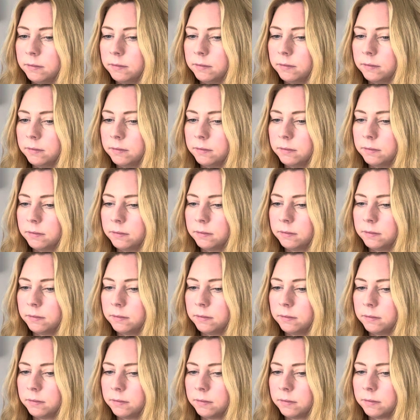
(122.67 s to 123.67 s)

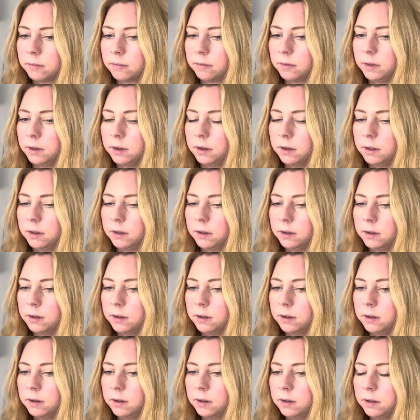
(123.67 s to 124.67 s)

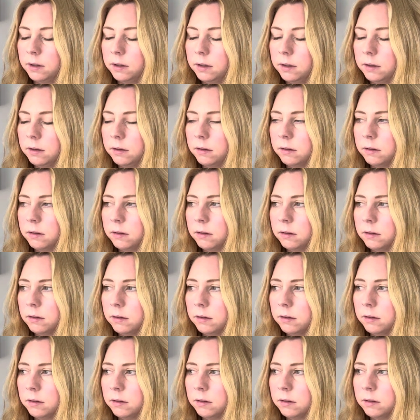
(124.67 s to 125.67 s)

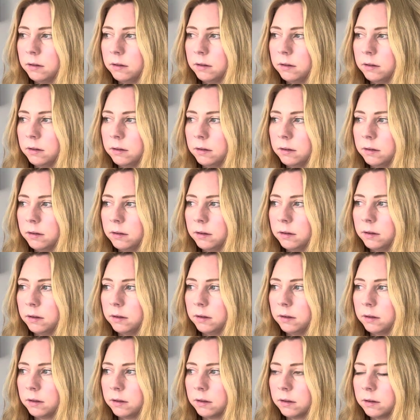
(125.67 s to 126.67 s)

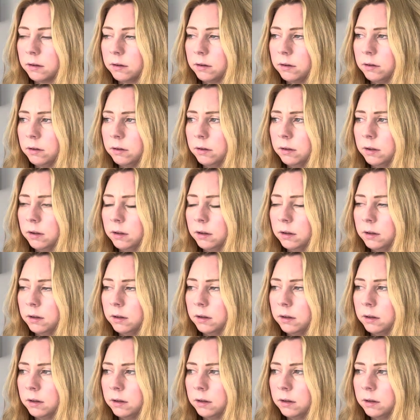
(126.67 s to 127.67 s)

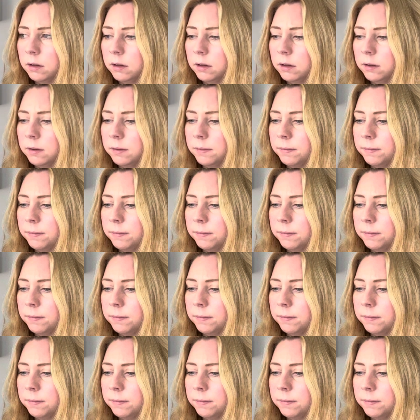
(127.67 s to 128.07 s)
(silent)